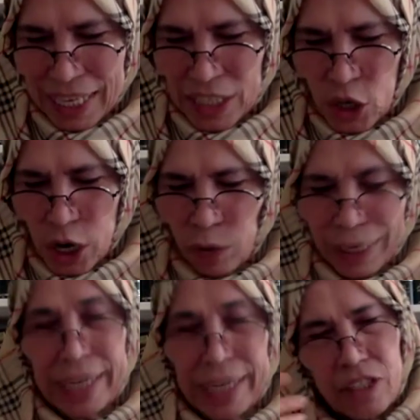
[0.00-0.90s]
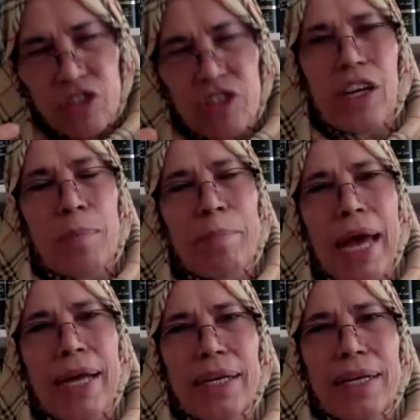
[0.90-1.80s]
So he will encourage the
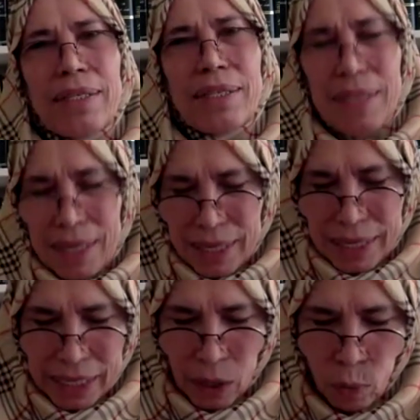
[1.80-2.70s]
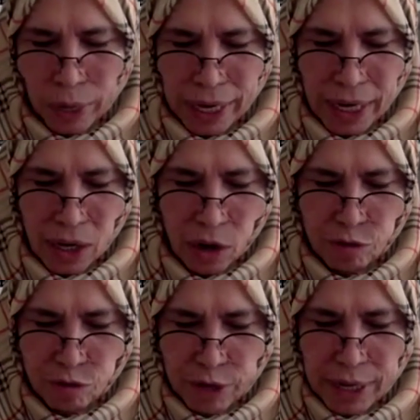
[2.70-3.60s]
companions uh, in a way of
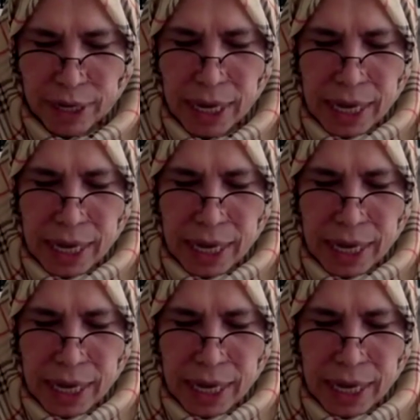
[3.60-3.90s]
uh,